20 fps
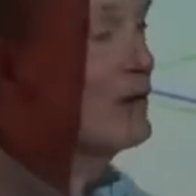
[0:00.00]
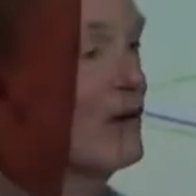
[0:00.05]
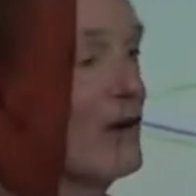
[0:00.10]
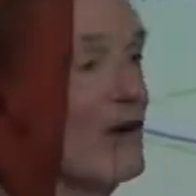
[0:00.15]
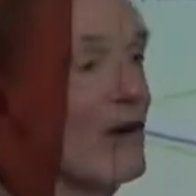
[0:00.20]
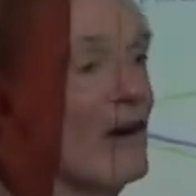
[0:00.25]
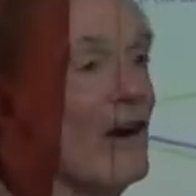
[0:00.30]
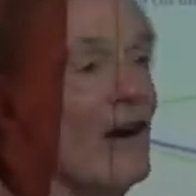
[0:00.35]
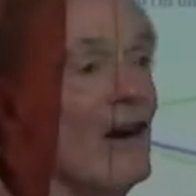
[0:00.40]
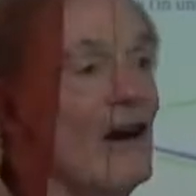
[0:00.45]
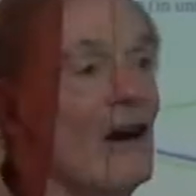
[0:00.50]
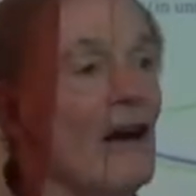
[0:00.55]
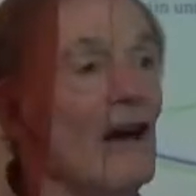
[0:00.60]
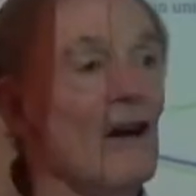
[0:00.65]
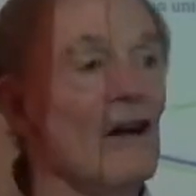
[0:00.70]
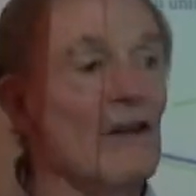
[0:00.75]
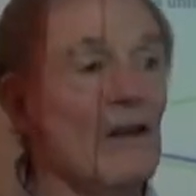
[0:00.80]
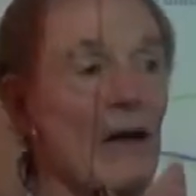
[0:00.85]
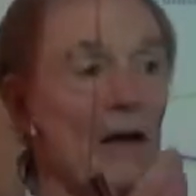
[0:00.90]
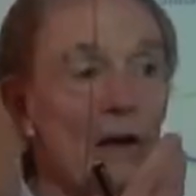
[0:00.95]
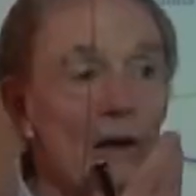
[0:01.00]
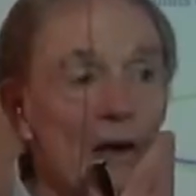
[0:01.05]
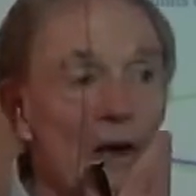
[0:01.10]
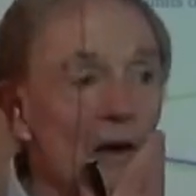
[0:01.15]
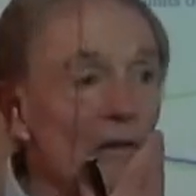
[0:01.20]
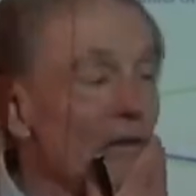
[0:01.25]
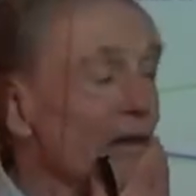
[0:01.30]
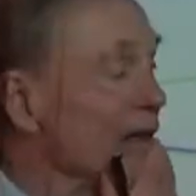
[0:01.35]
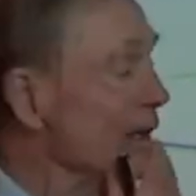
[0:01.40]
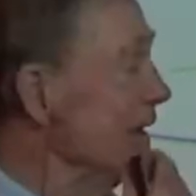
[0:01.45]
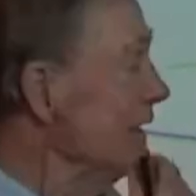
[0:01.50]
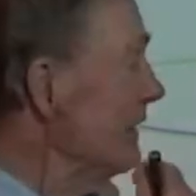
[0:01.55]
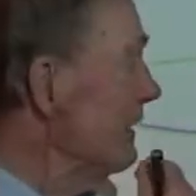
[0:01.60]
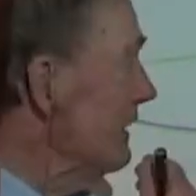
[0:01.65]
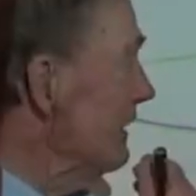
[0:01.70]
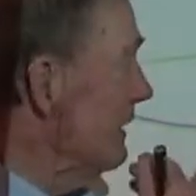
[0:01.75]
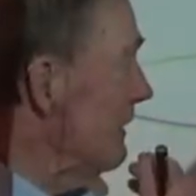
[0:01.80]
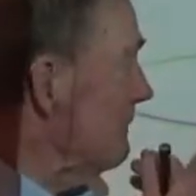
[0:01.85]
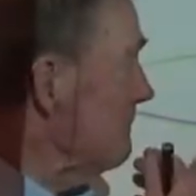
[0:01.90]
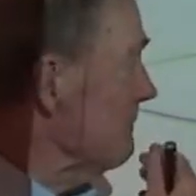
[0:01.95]
there uh, on every
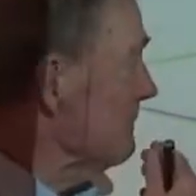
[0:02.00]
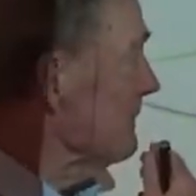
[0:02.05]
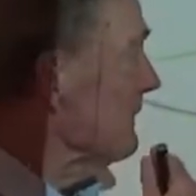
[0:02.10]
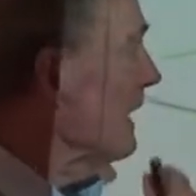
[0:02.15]
uh,